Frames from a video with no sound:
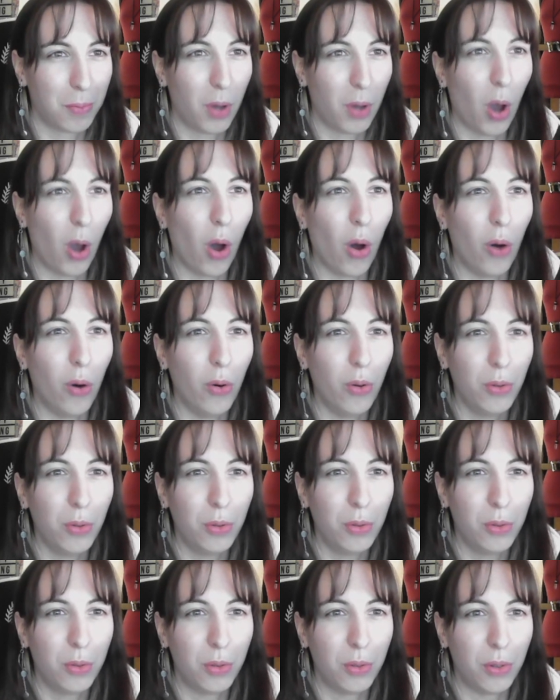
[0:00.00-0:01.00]

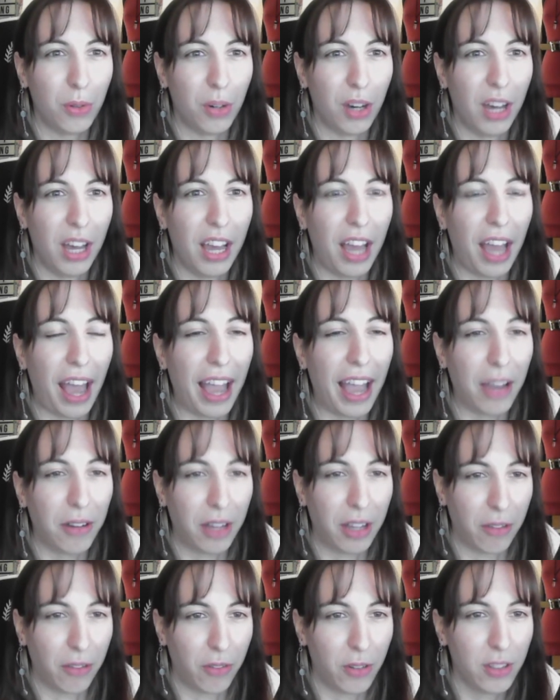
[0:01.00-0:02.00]
Oh, okay,
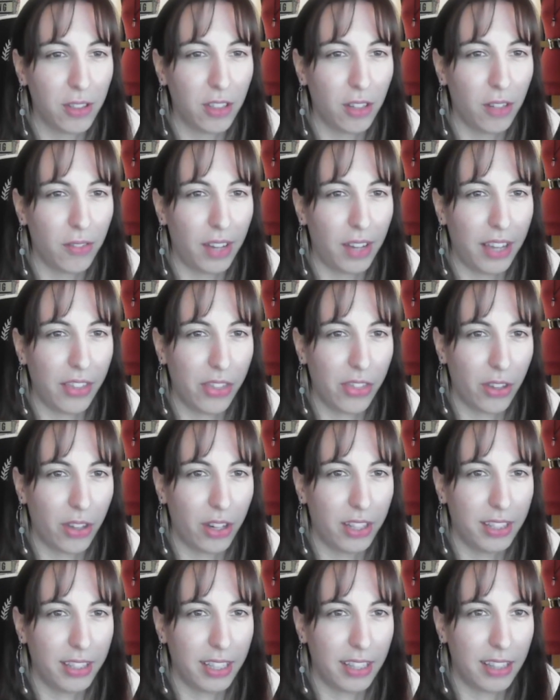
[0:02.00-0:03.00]
first off, I
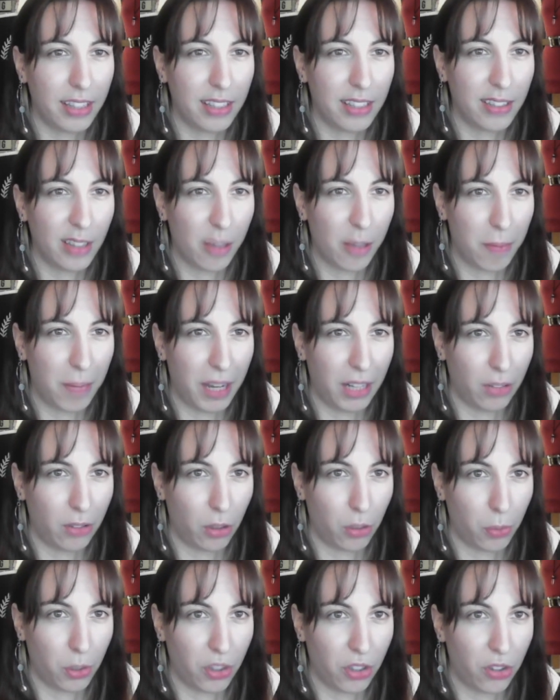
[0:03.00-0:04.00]
thought that this in the background
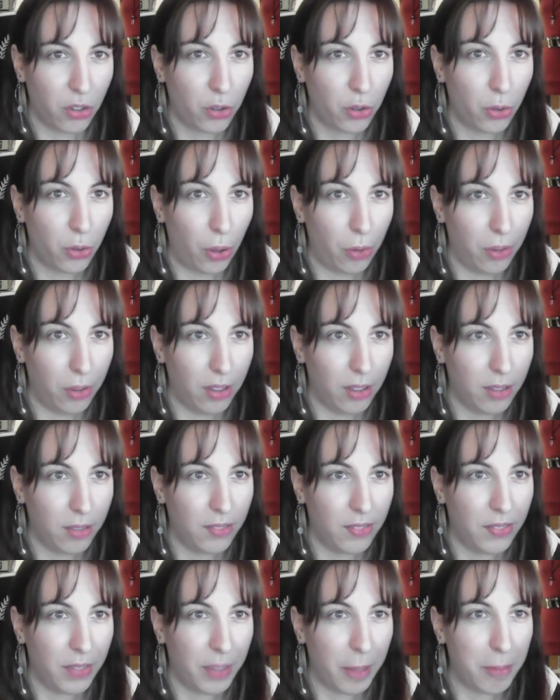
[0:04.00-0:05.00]
was a scroll,
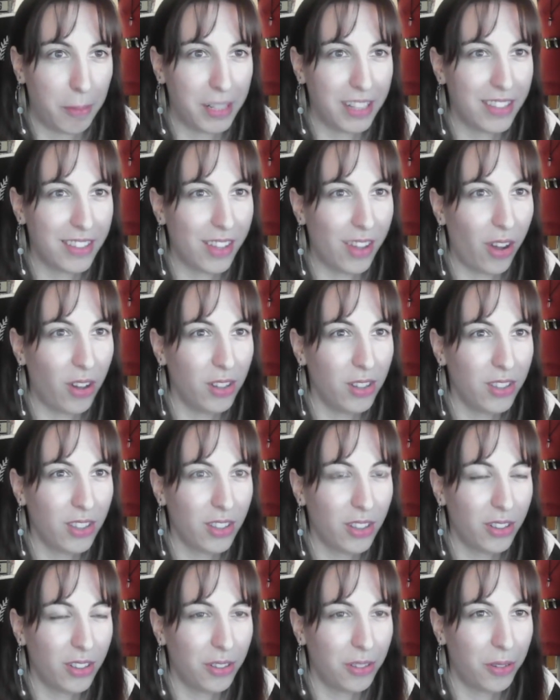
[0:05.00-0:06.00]
but it's
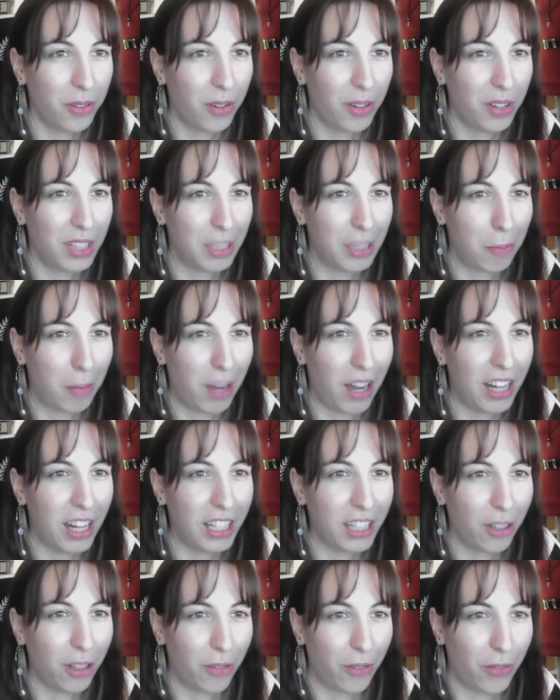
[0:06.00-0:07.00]
also part
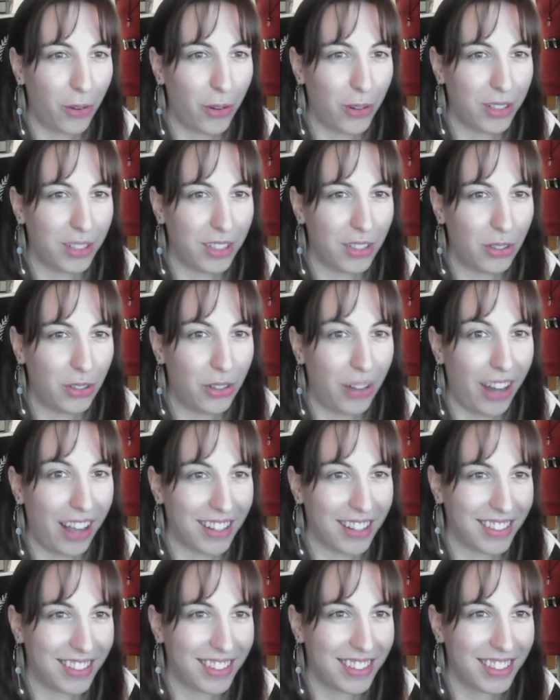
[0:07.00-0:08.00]
of her
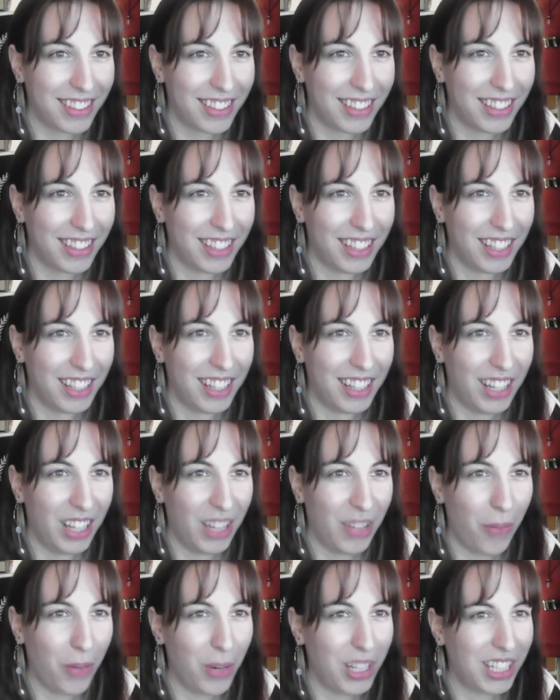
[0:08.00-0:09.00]
dress,
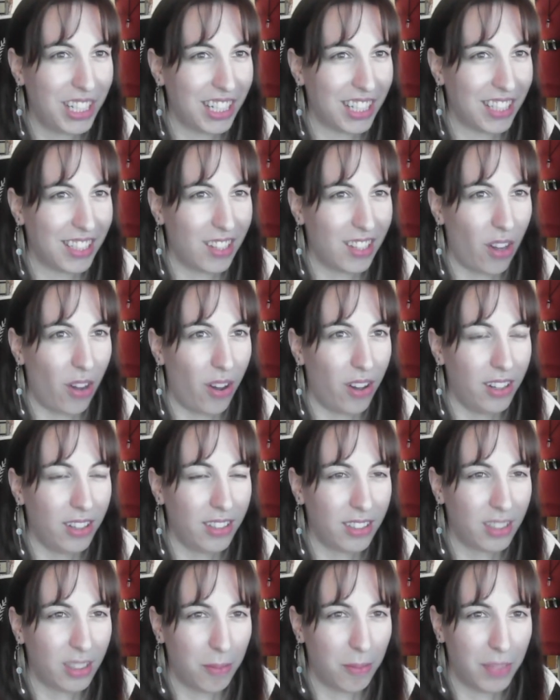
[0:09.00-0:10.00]
which is
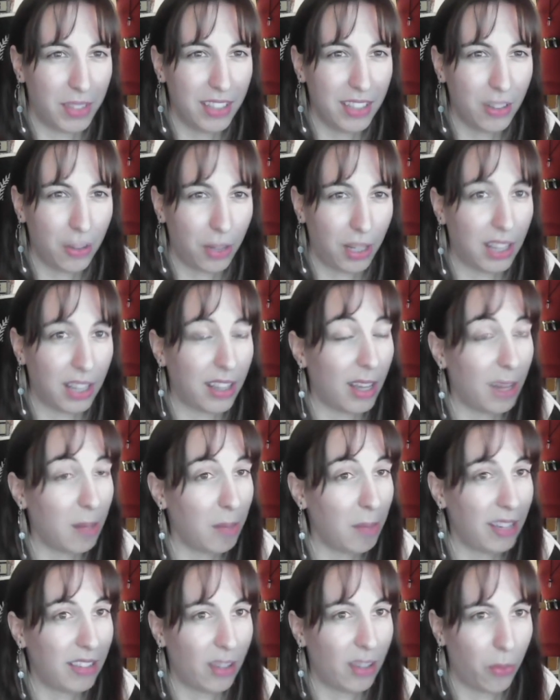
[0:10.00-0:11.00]
awesome. Okay, that
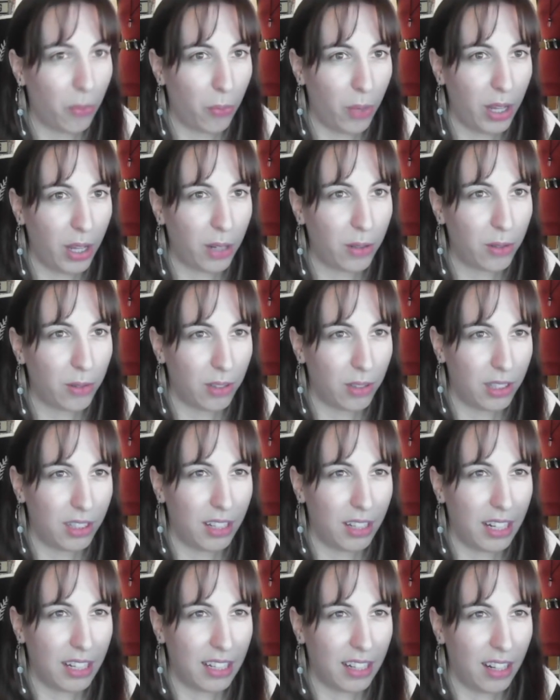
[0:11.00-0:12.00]
makes it way cooler
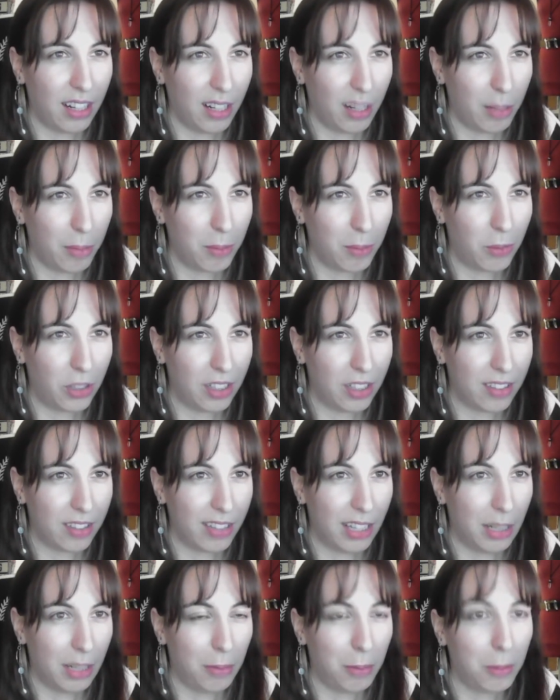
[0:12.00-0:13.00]
and a little bit more
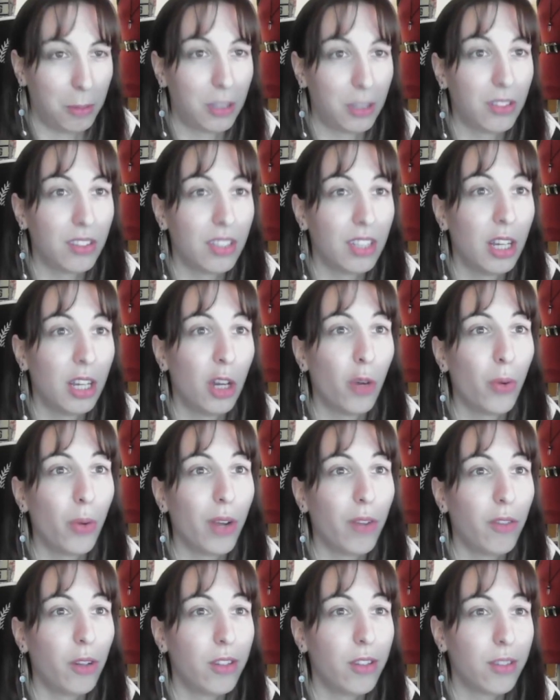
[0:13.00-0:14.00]
understandable, because we have
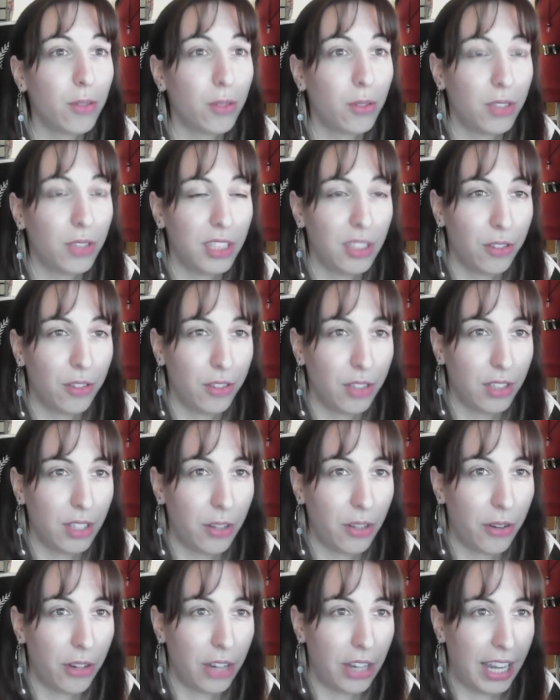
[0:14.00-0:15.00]
also green in
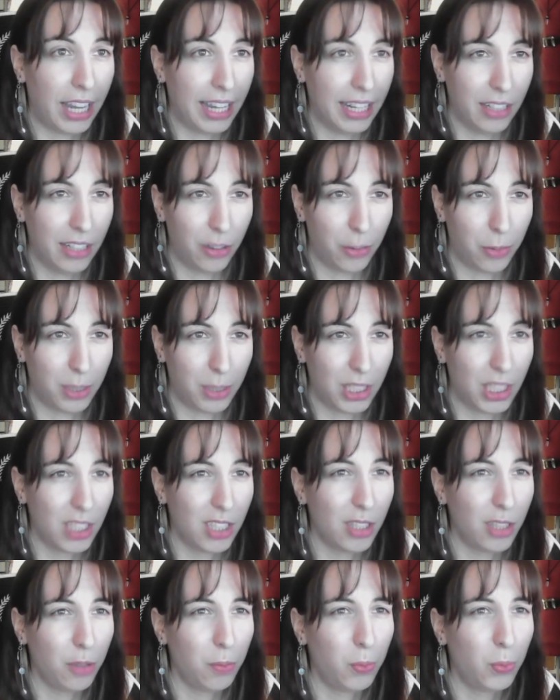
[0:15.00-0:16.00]
her hair, which is
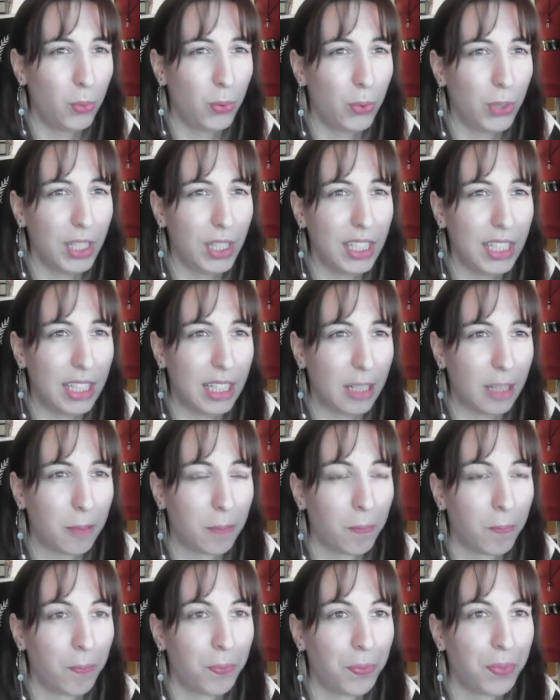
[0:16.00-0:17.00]
so pretty.
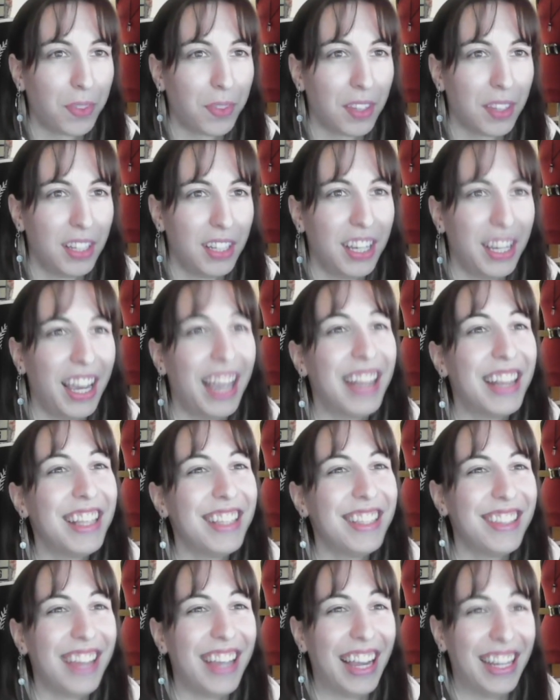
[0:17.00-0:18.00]
And these
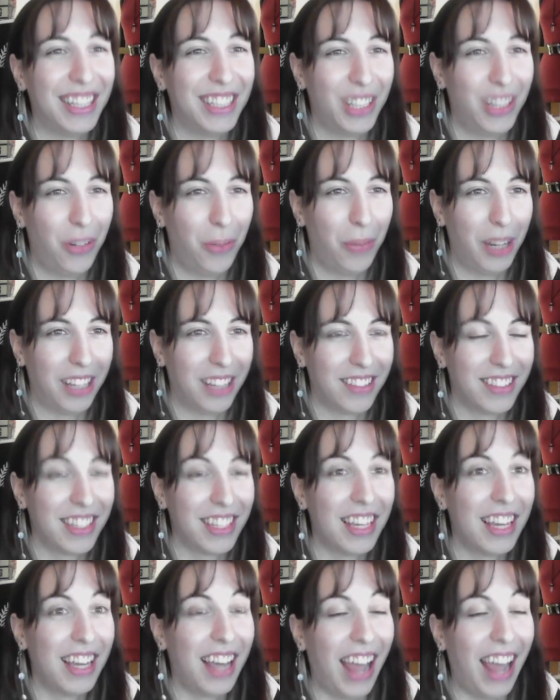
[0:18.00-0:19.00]
angel wings,
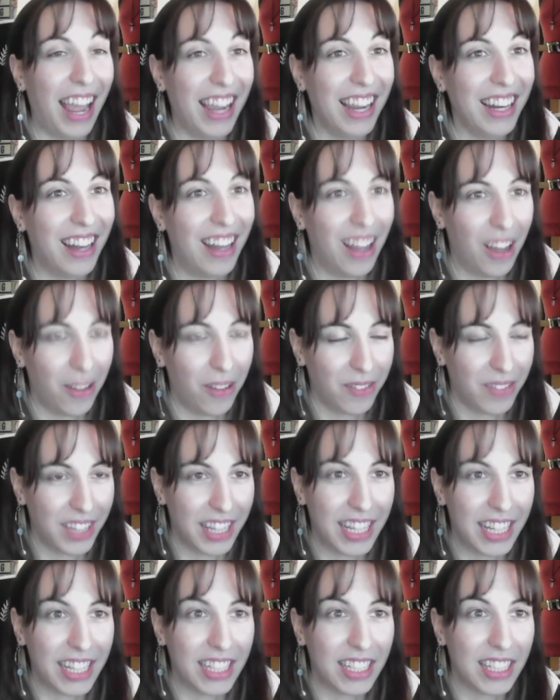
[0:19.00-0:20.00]
I love that
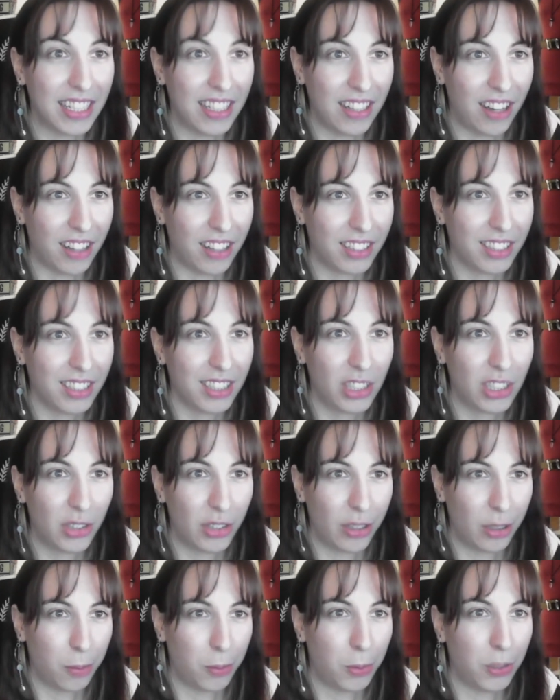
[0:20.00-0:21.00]
they did not try
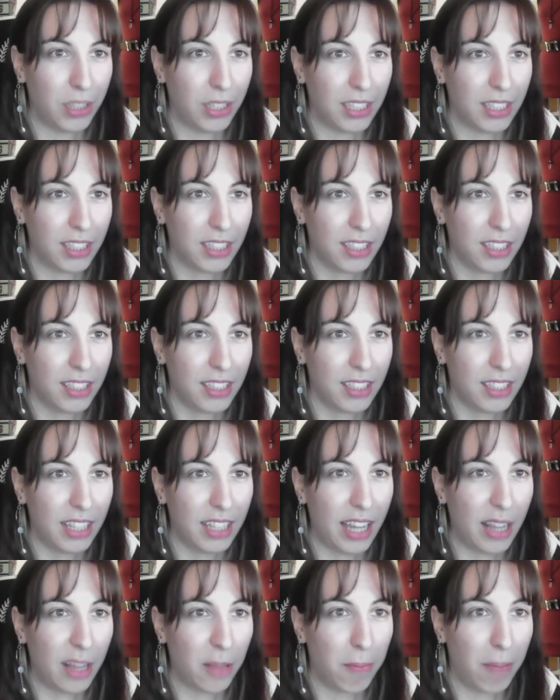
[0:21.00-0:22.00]
to put it
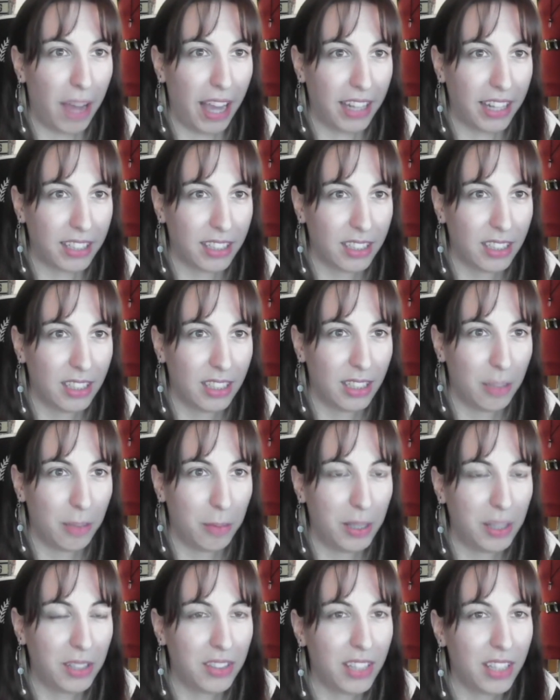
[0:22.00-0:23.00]
in the back,
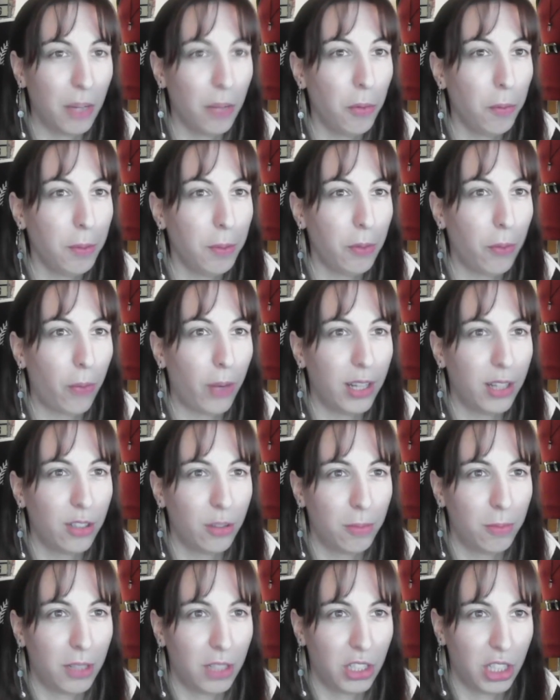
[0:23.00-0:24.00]
because that would be way too
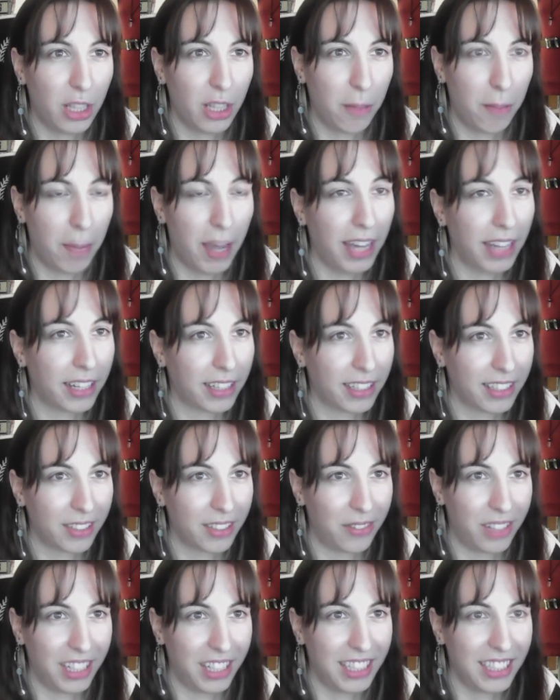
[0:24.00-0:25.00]
much in the back,
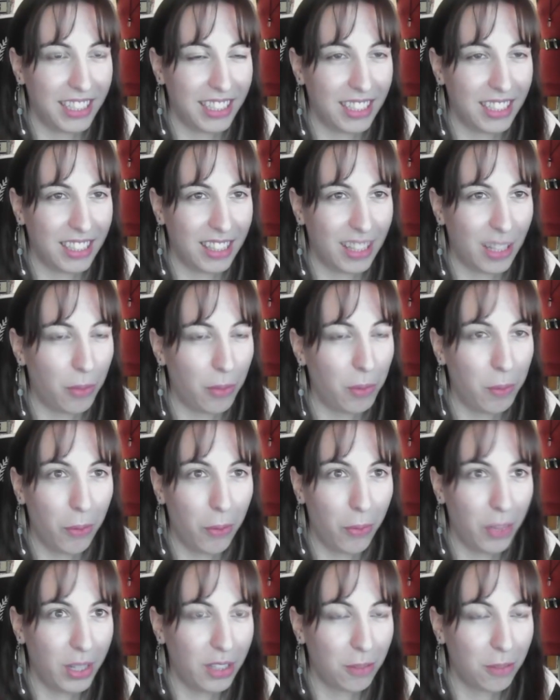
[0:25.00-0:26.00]
right? There would be
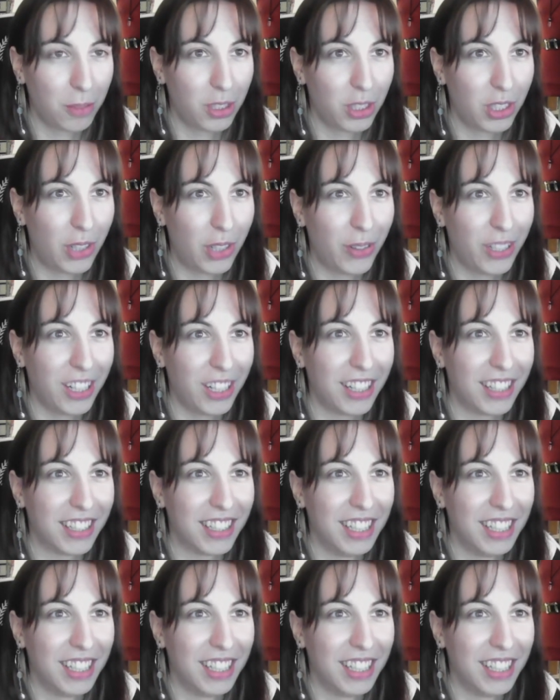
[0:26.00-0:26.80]
way too much going on.